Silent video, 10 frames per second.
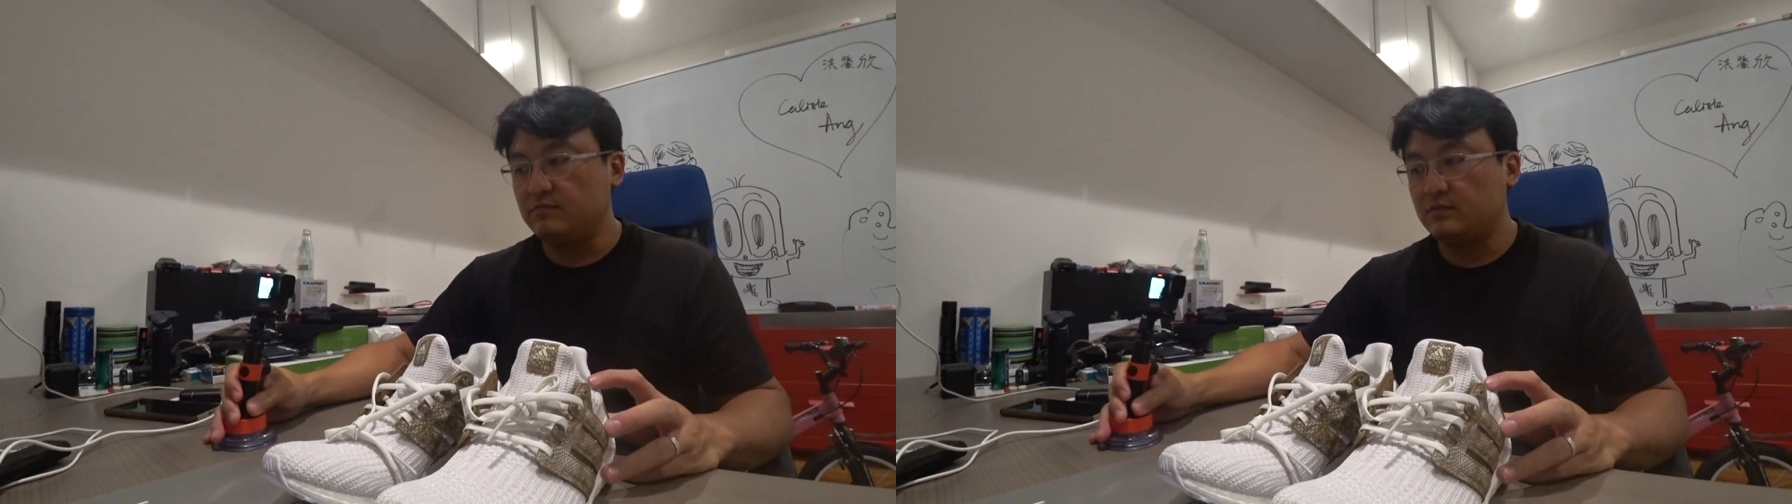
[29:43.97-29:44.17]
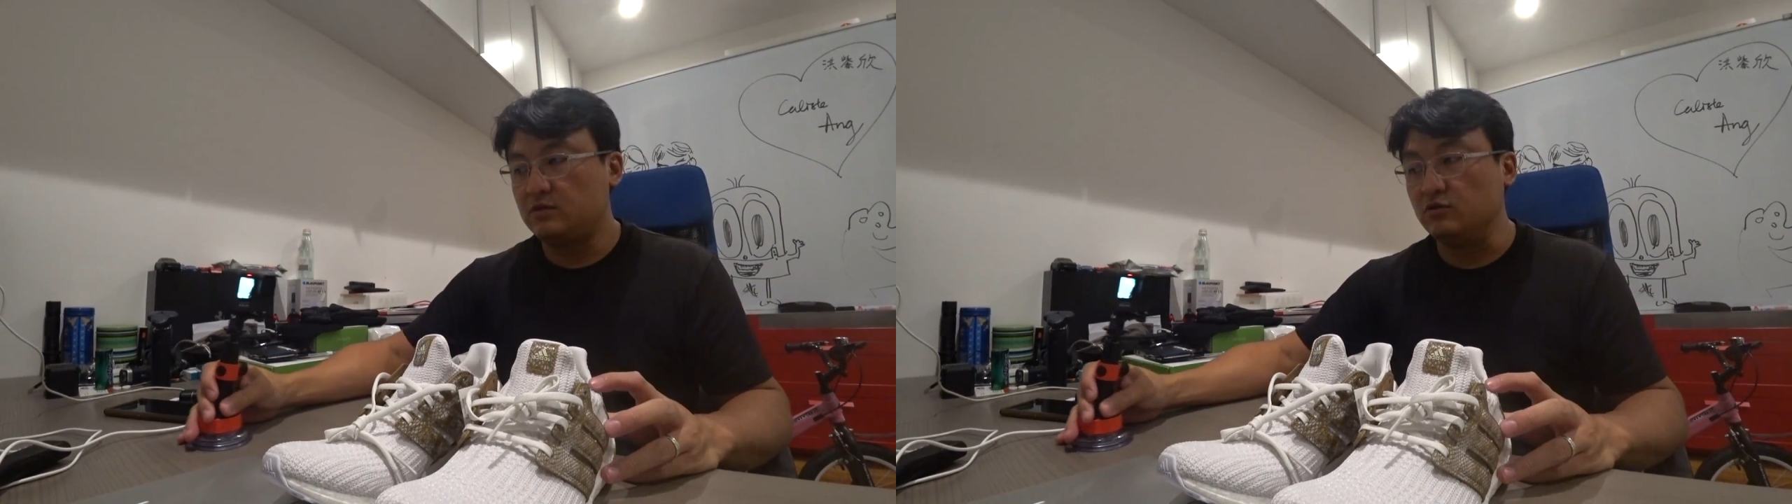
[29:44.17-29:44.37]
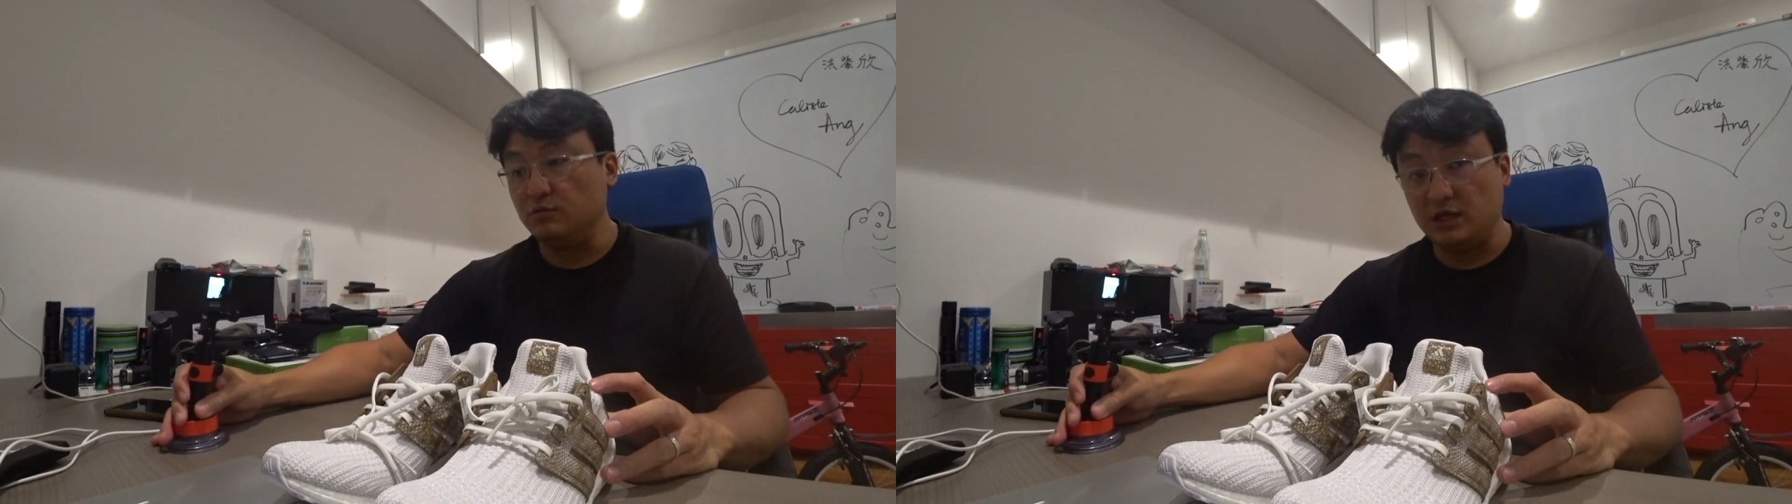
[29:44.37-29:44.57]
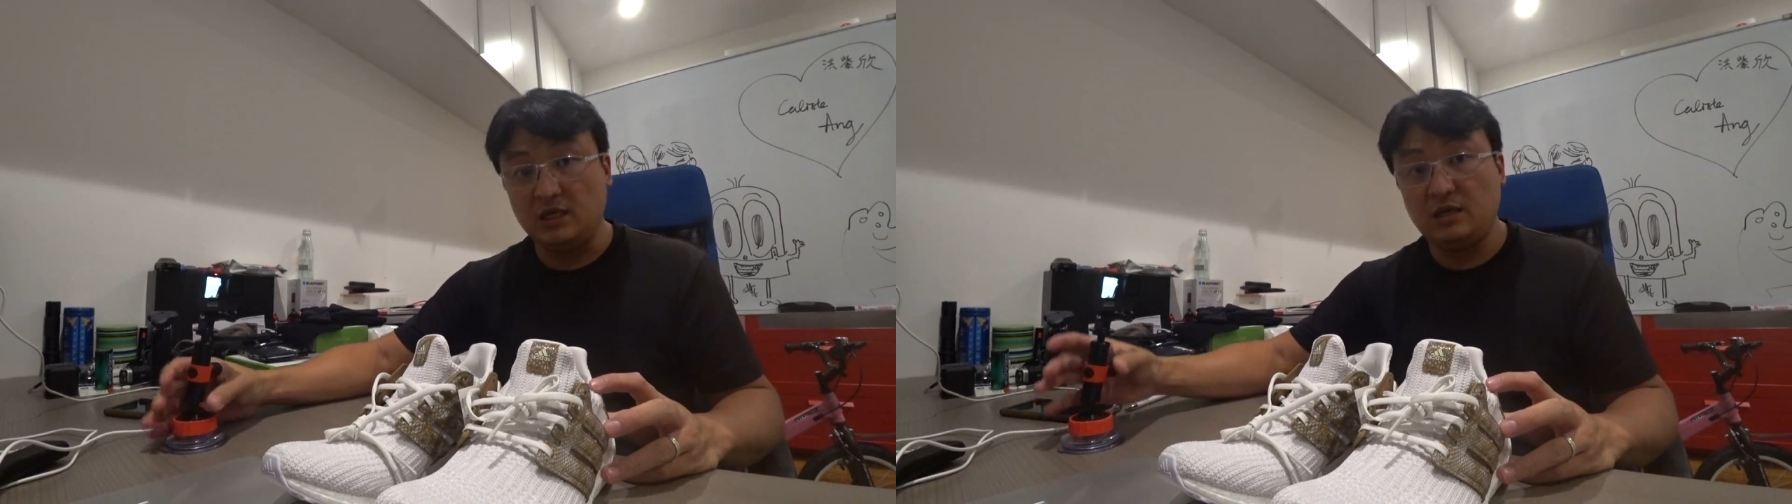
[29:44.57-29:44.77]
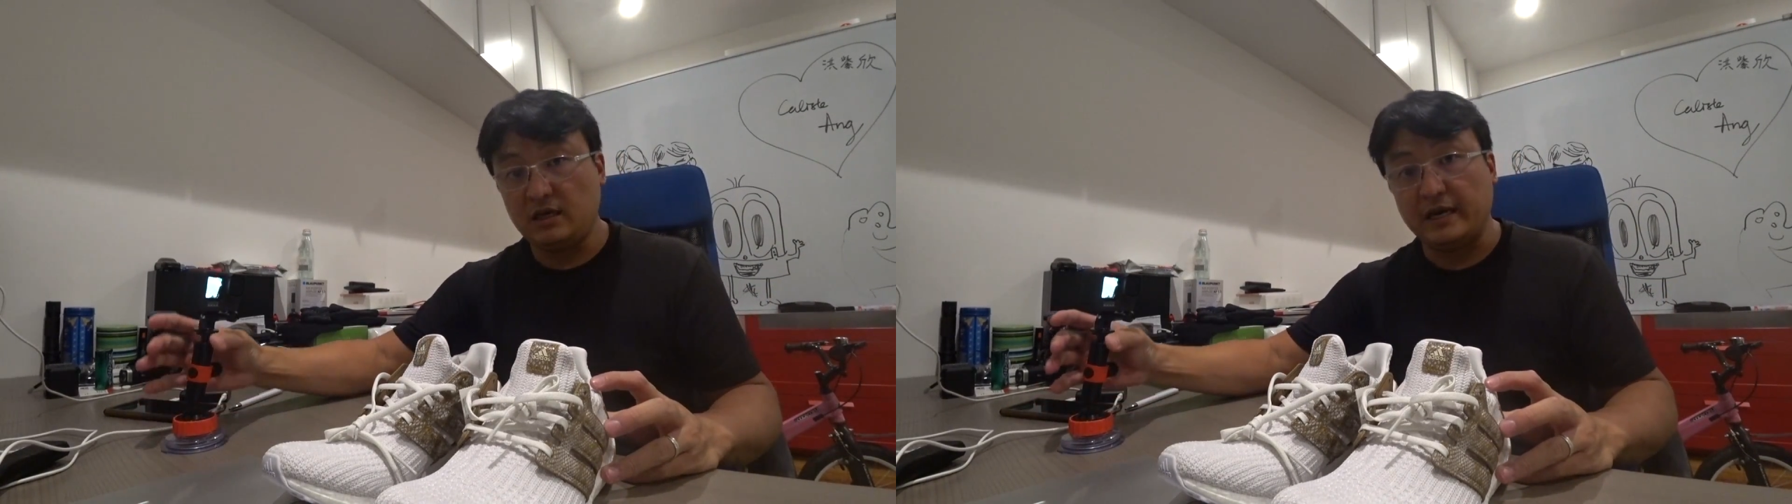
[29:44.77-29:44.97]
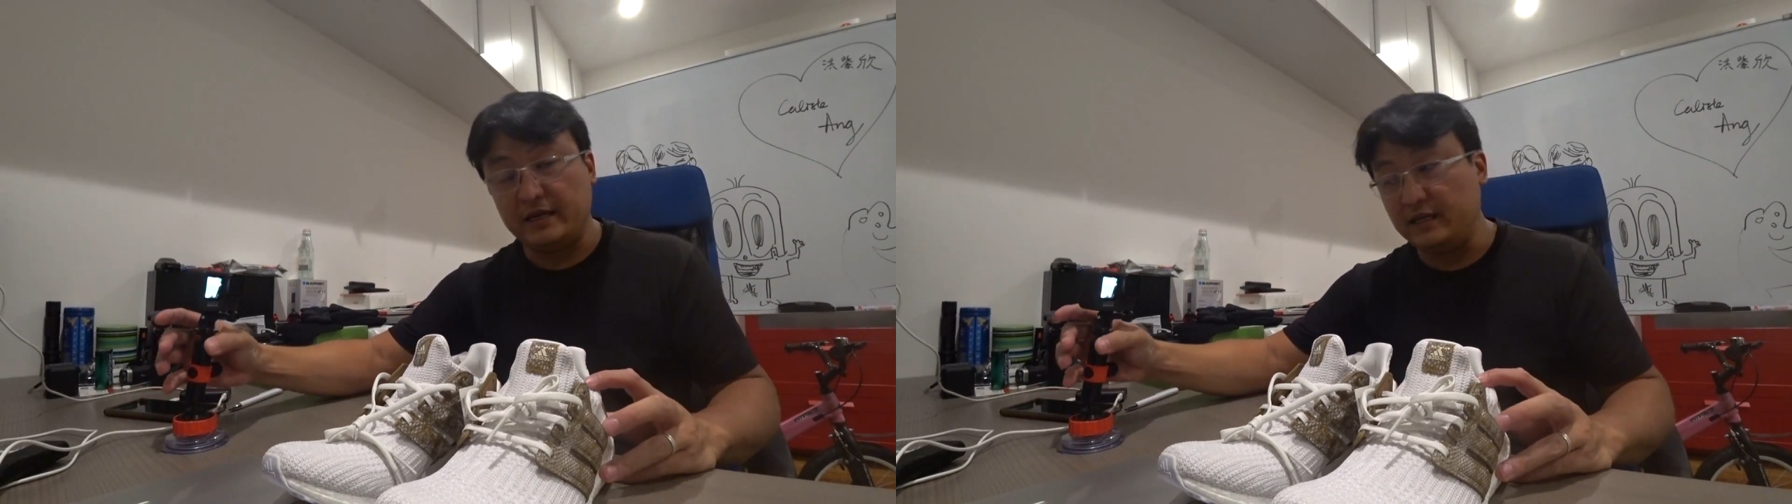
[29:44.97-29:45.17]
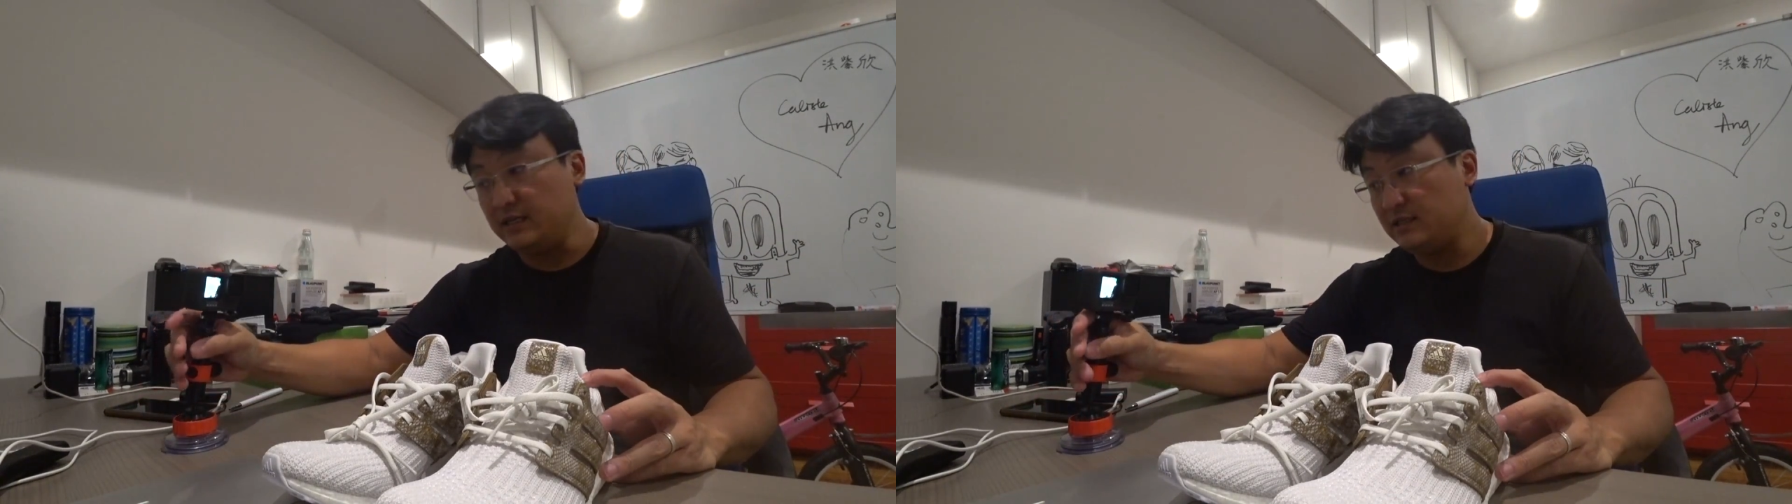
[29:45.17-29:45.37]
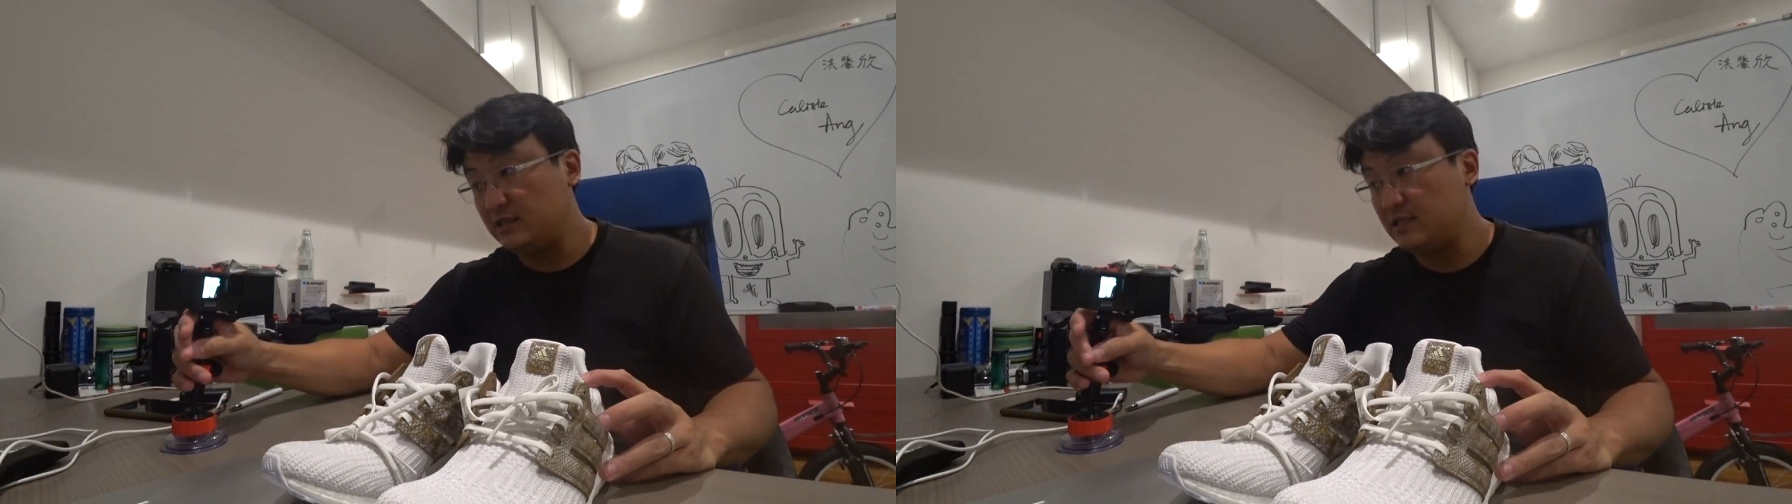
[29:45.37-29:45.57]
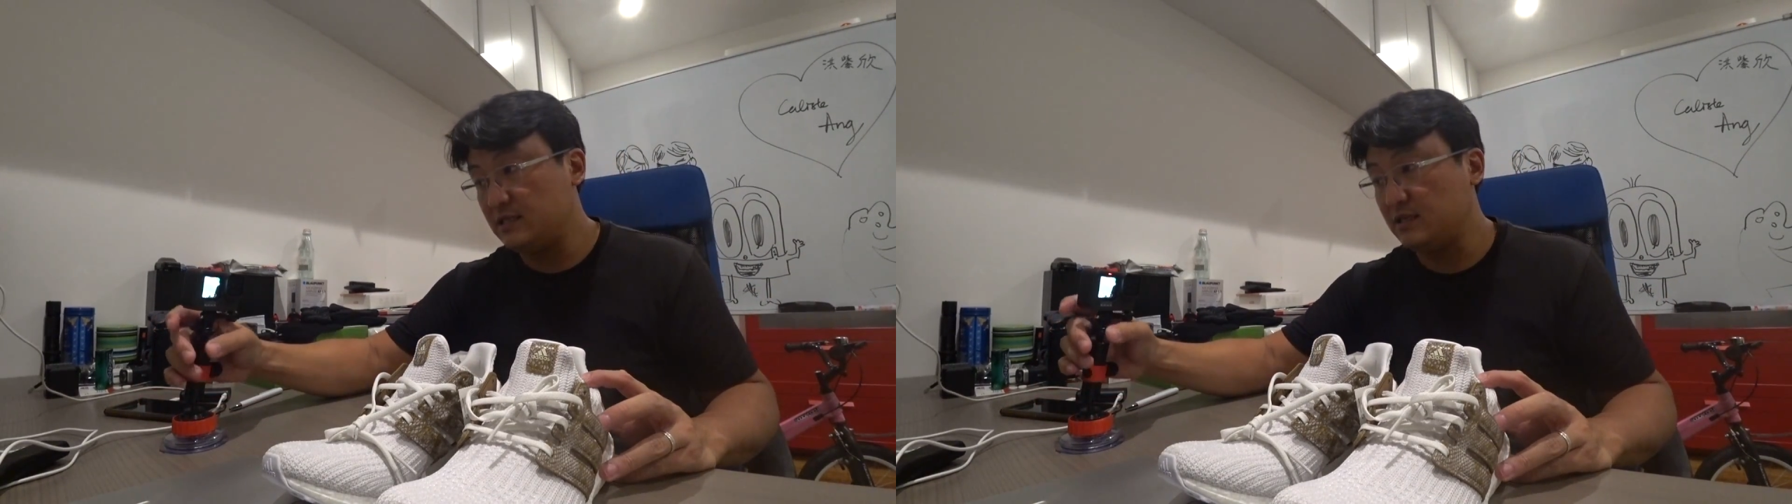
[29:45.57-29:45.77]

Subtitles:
to me at least,